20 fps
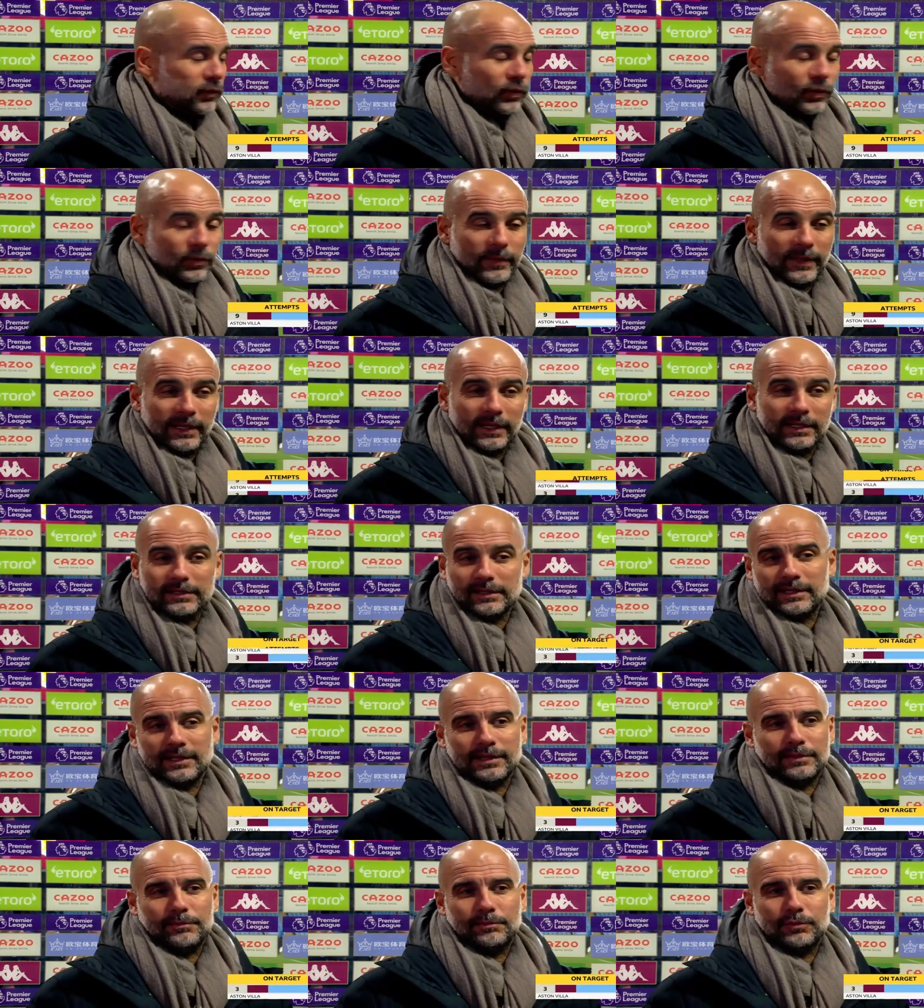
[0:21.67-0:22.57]

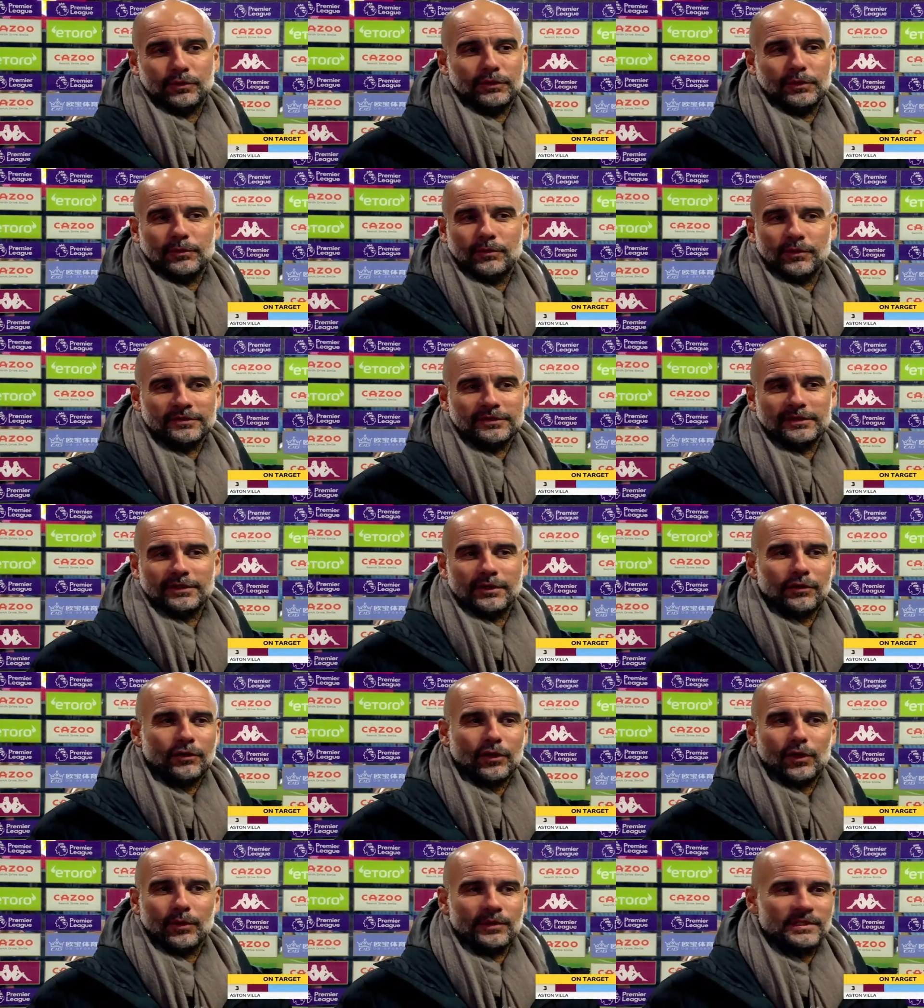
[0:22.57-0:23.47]
fullback put the balls
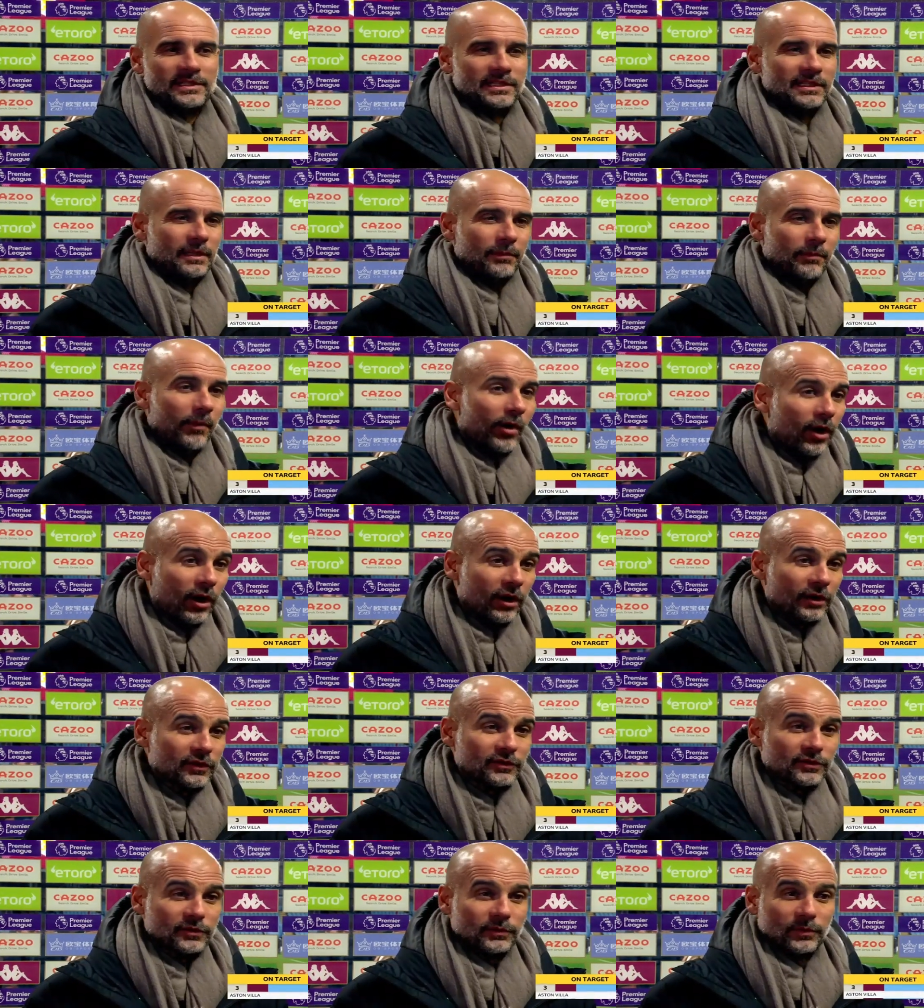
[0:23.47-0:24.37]
in the throw-ins in the
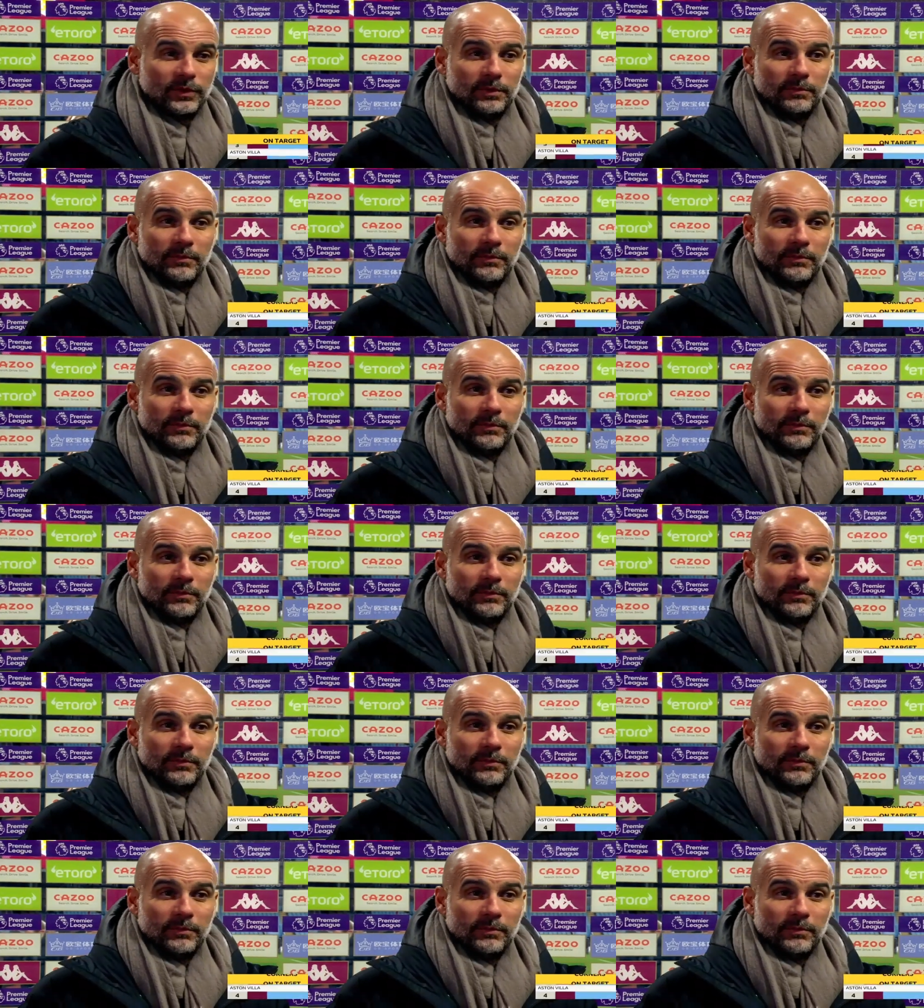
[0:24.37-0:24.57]
box,